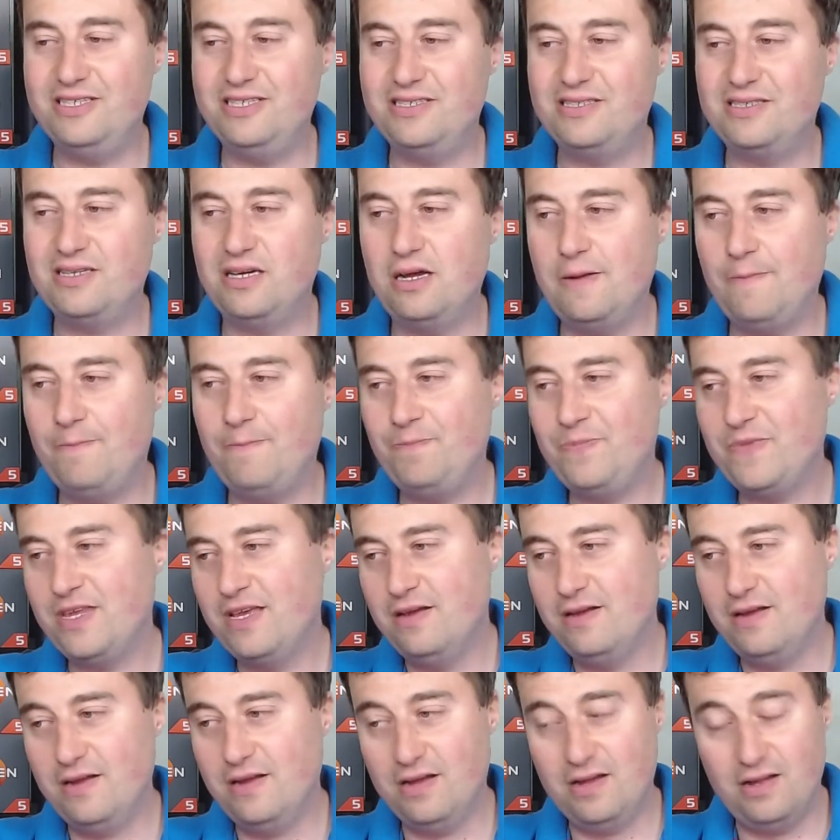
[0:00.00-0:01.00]
So
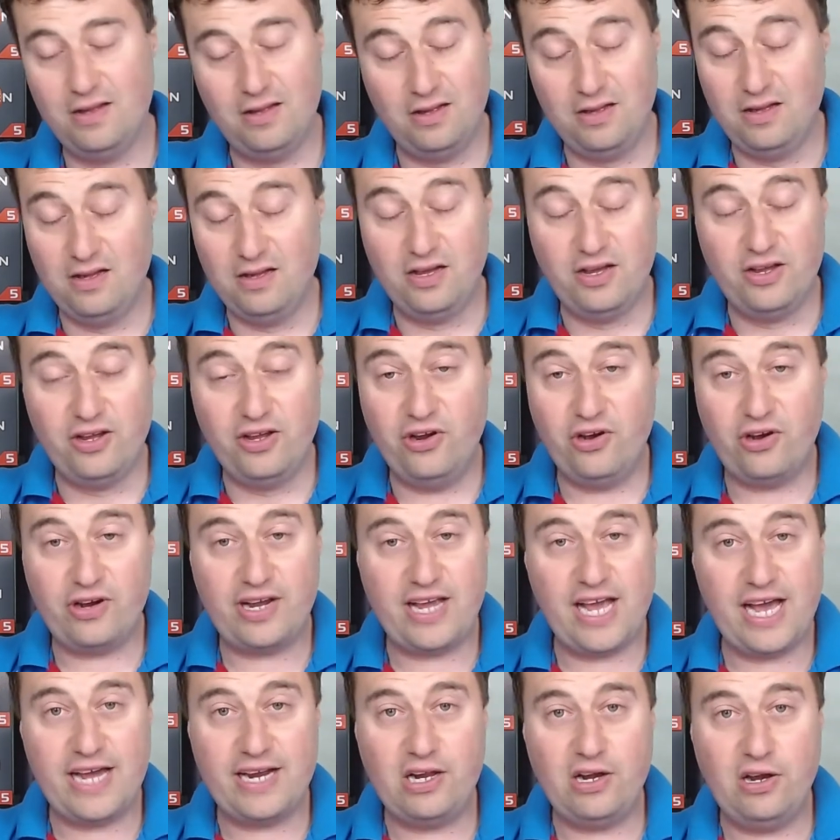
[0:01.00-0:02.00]
you're not
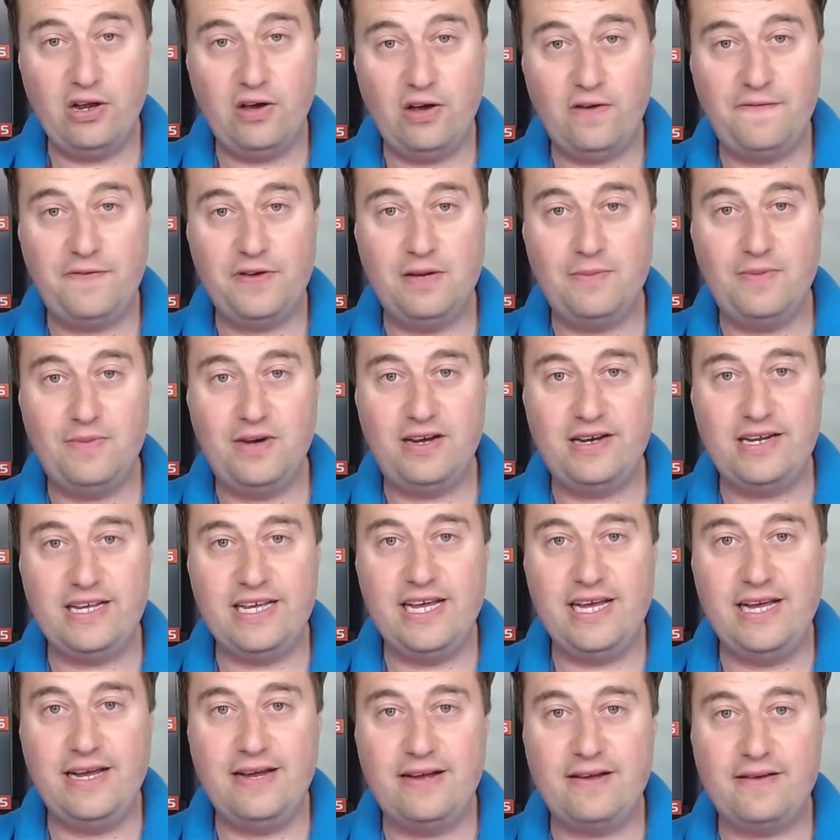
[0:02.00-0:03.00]
getting a lot for your money
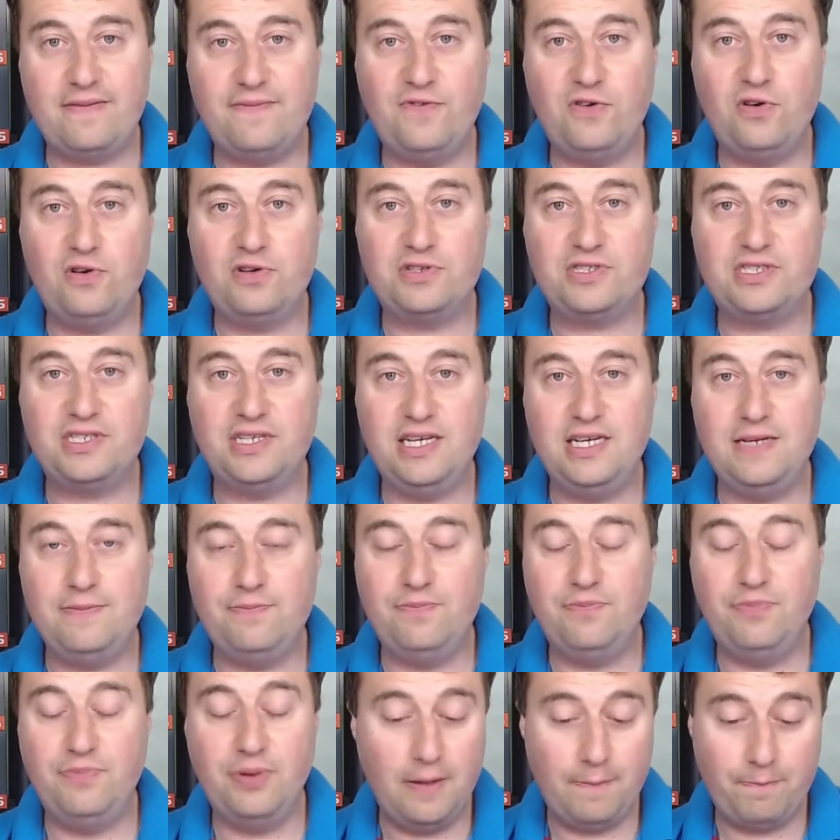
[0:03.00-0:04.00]
here, unfortunately,
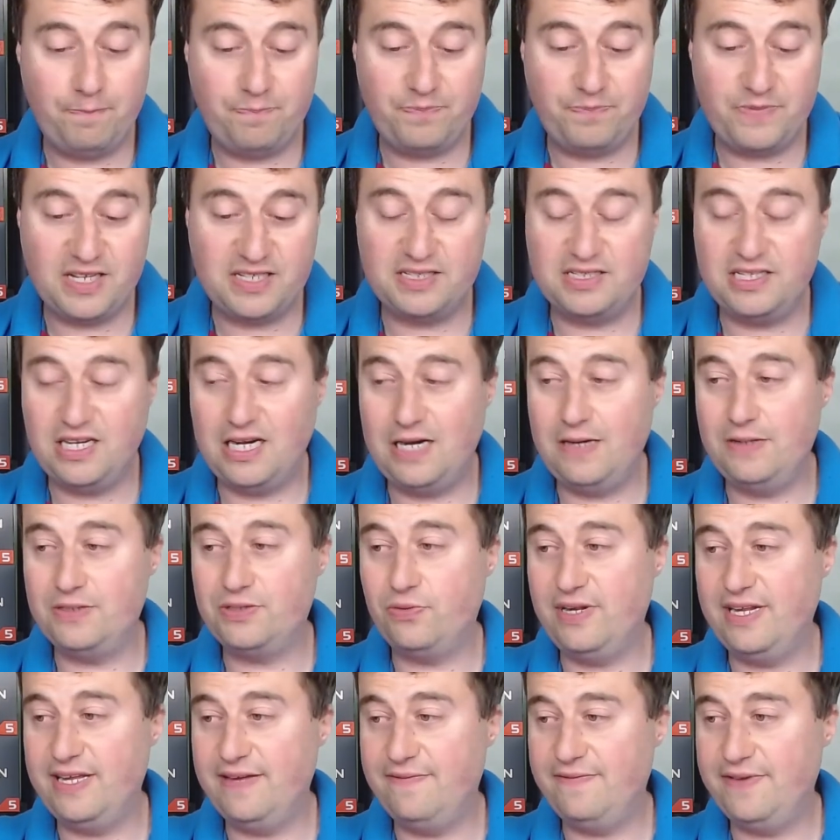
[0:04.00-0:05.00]
but it's the times we
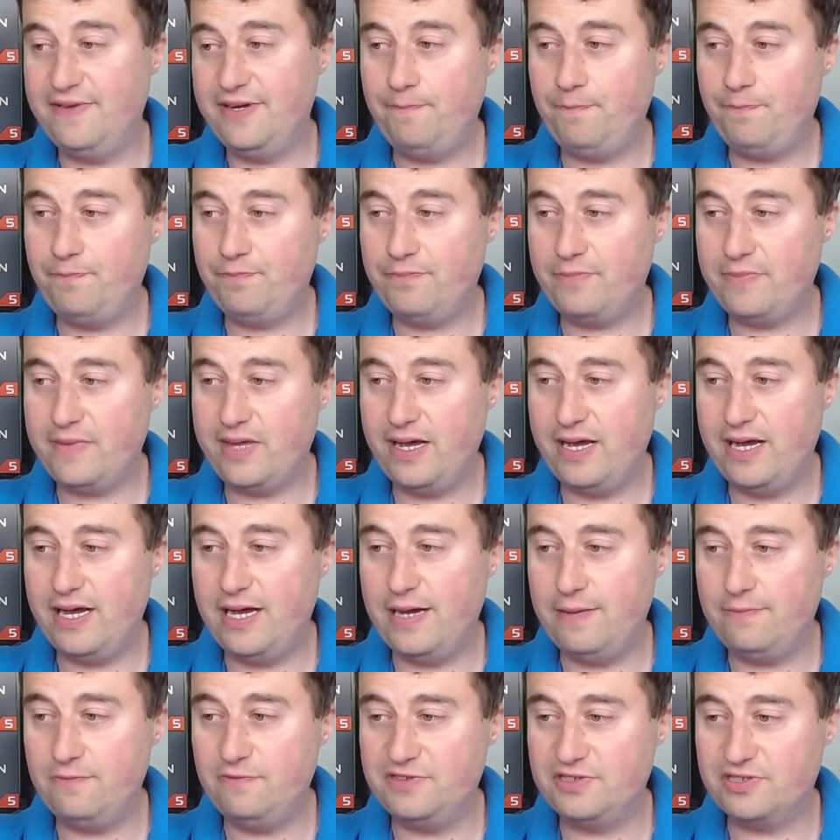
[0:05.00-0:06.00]
live in.
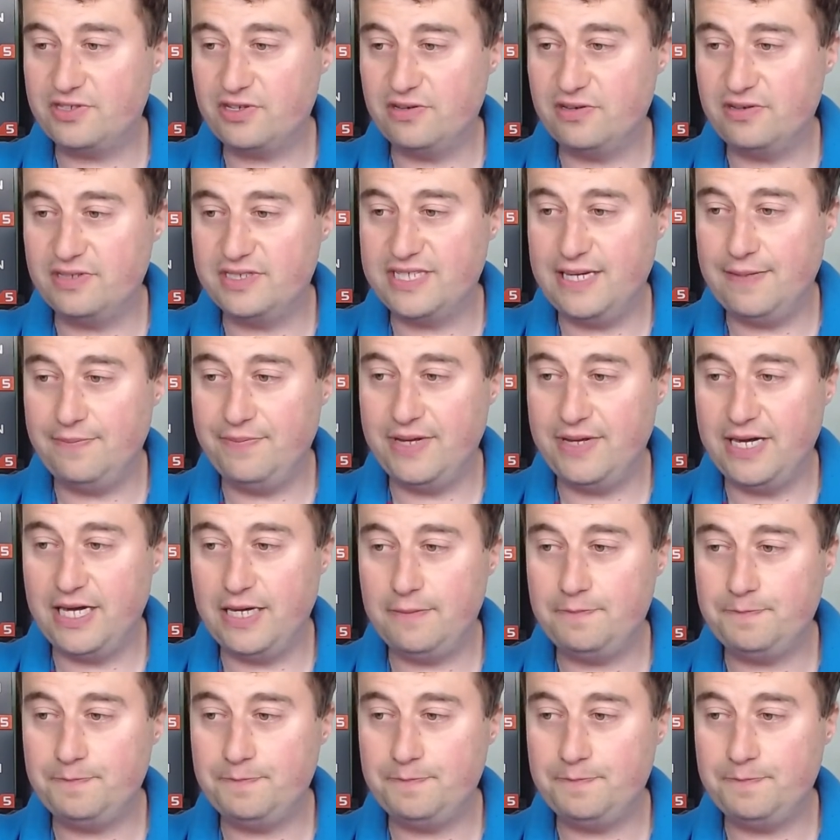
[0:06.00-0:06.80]
We've just got to accept that.